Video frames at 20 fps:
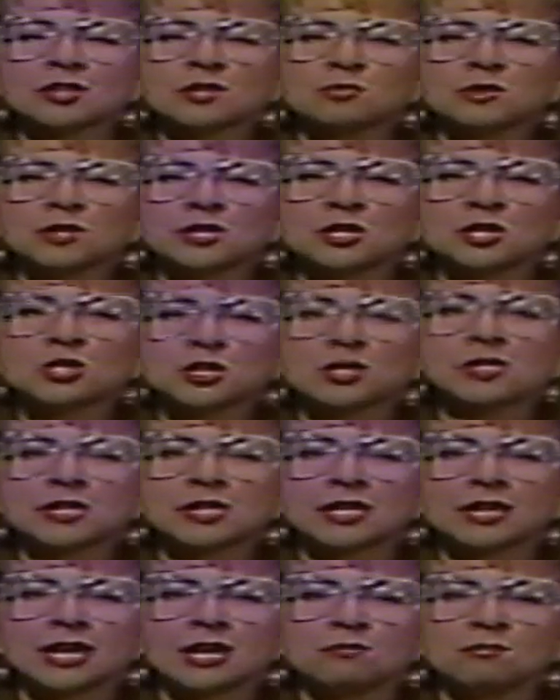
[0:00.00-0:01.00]
of positions
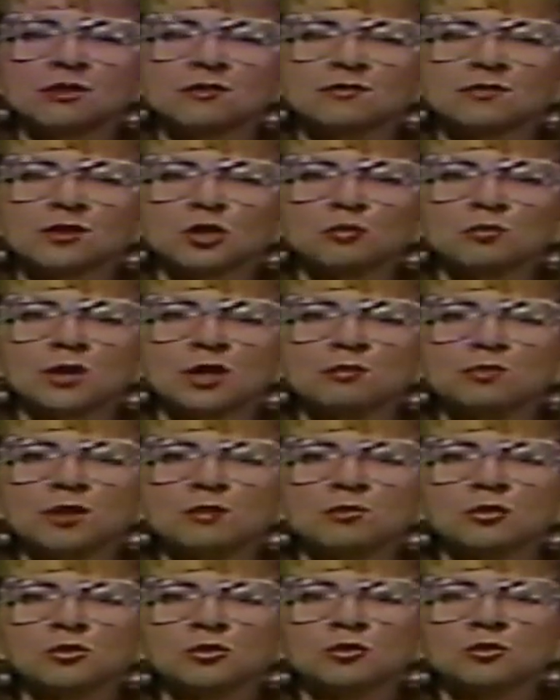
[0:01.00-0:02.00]
that can be filled by
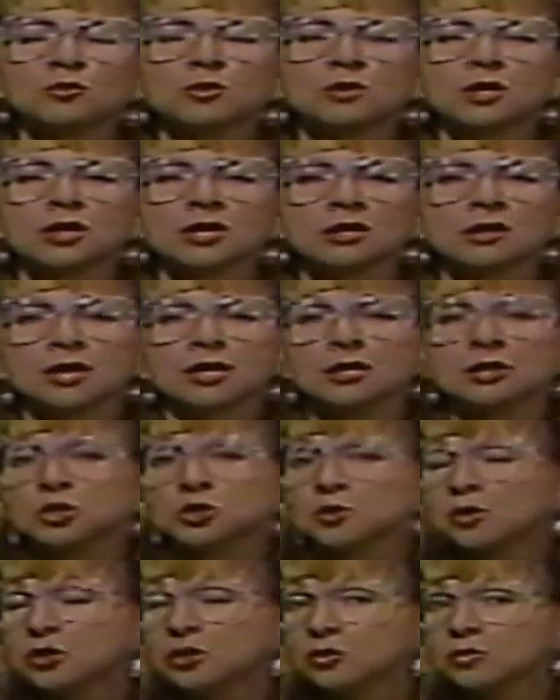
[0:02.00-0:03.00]
people who
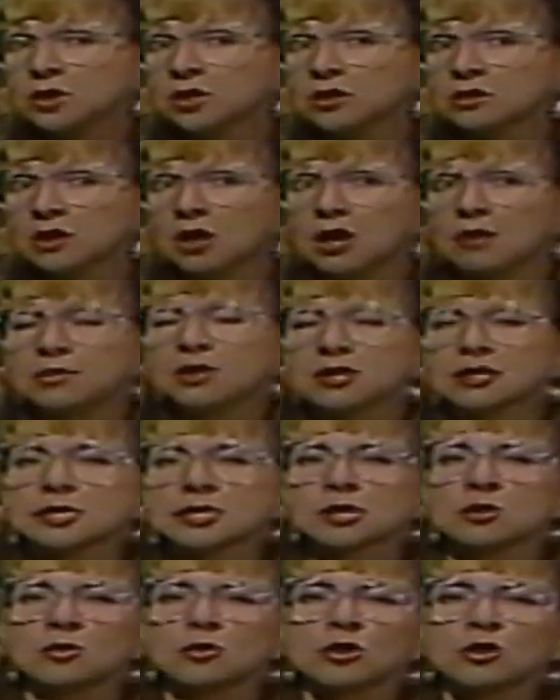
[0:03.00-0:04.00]
enjoy doing timing and
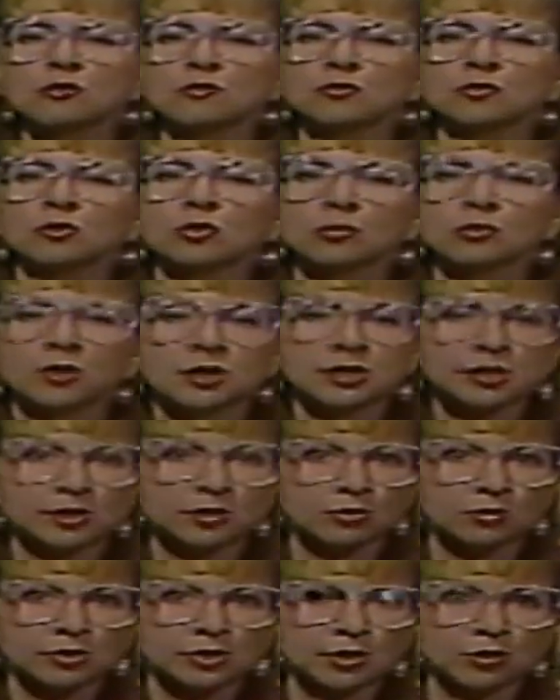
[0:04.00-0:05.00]
scoring for a race
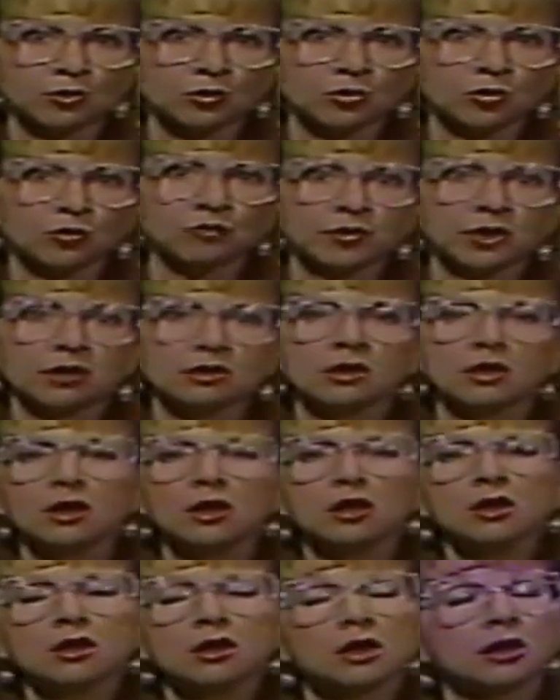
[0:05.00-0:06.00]
or a solo event,
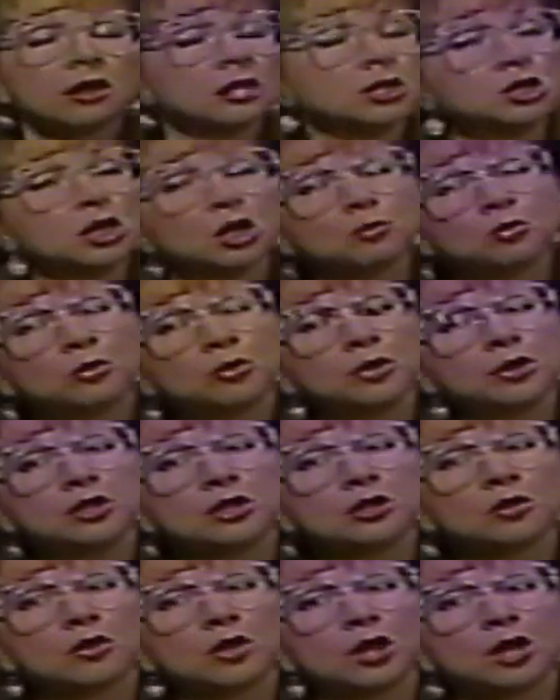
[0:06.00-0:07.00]

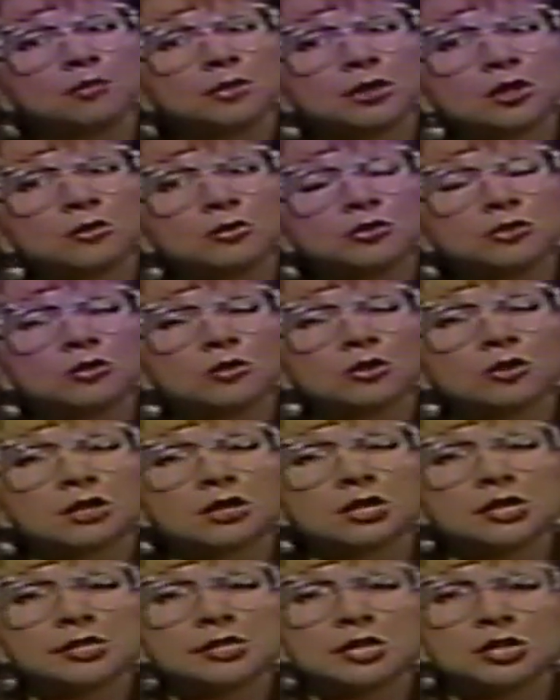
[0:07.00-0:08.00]
checkpointing or helping out with the
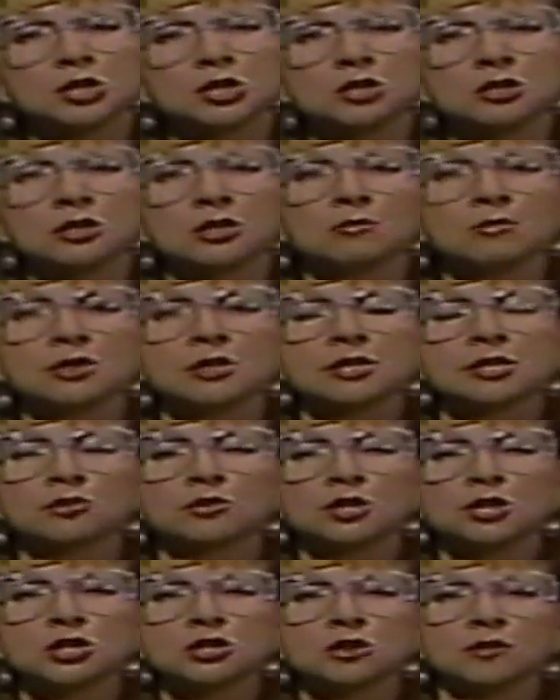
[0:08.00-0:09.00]
organization and
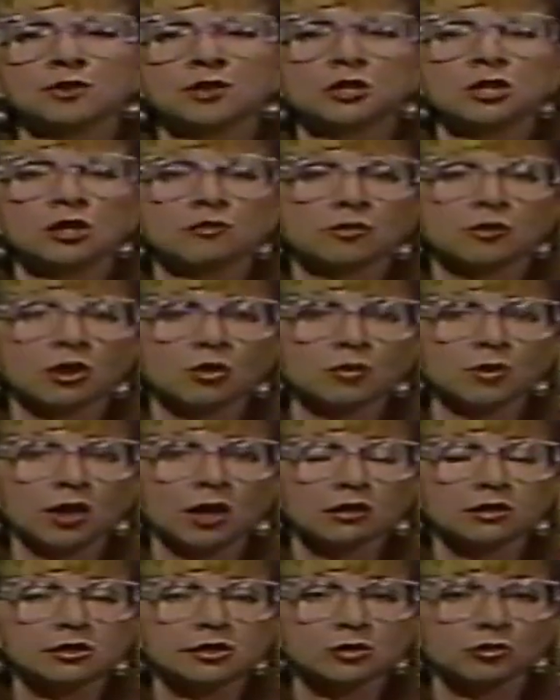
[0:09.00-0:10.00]
administration of any of our
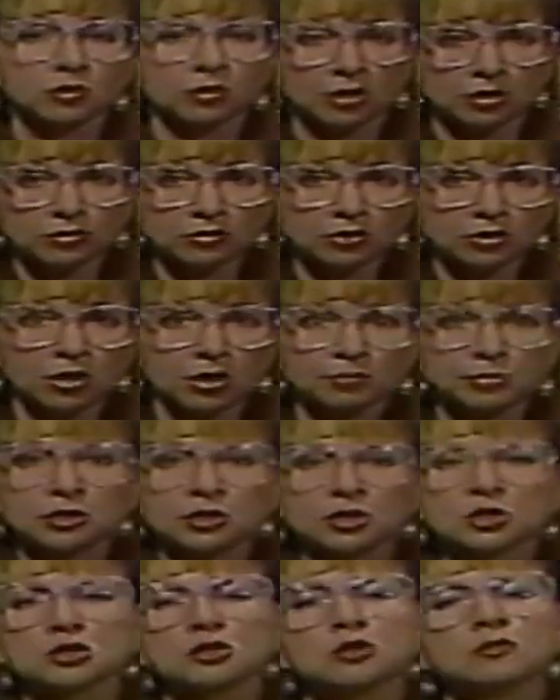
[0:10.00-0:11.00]
rallies or other
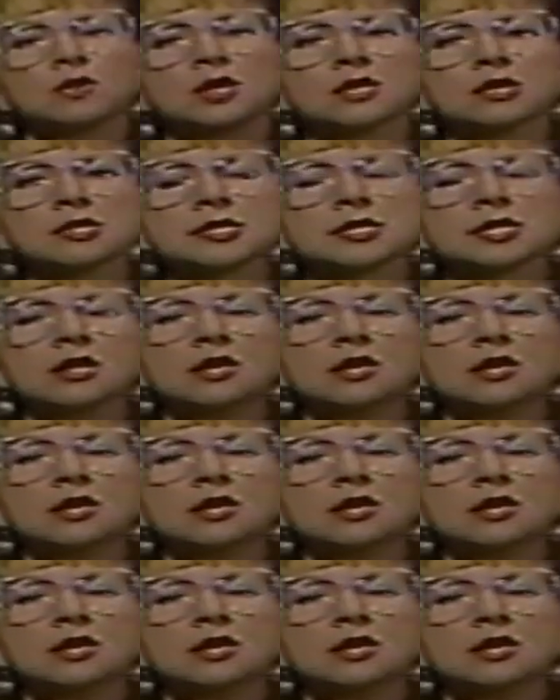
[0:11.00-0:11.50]
competition events.